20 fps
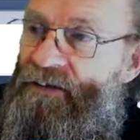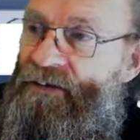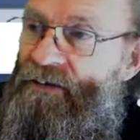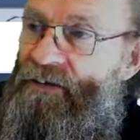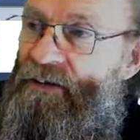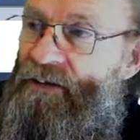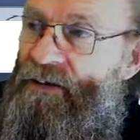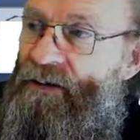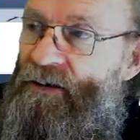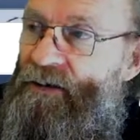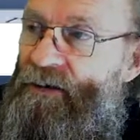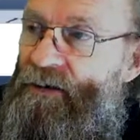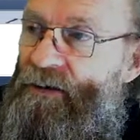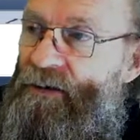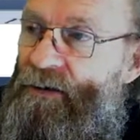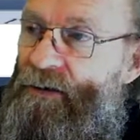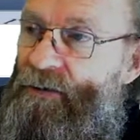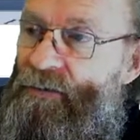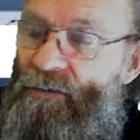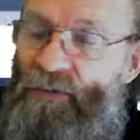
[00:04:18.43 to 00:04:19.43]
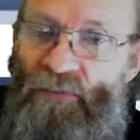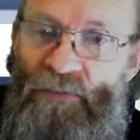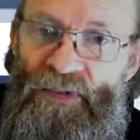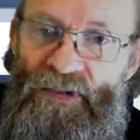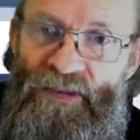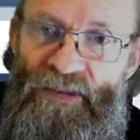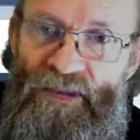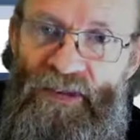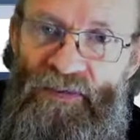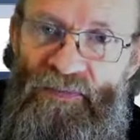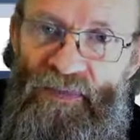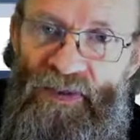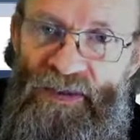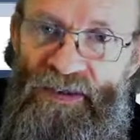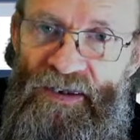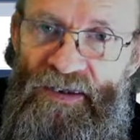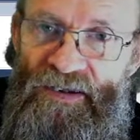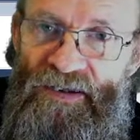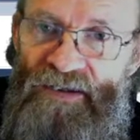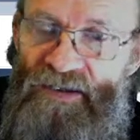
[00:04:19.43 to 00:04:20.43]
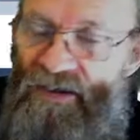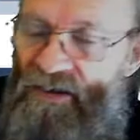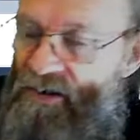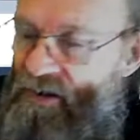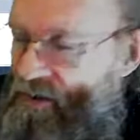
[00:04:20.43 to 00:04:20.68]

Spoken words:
If you miss this message,